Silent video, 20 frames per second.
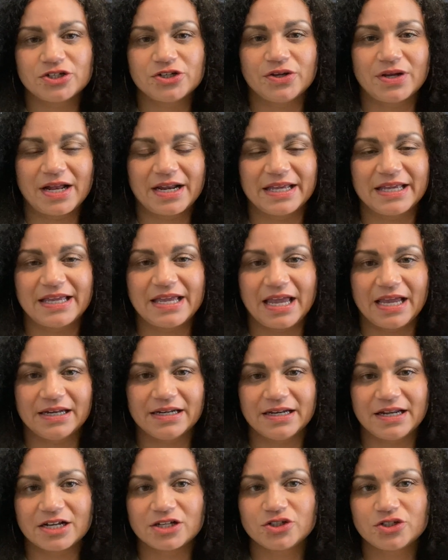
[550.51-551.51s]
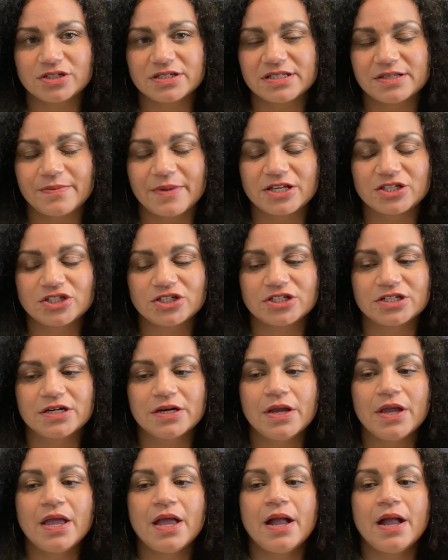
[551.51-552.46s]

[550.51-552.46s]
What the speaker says: You kind of gain an extra semester.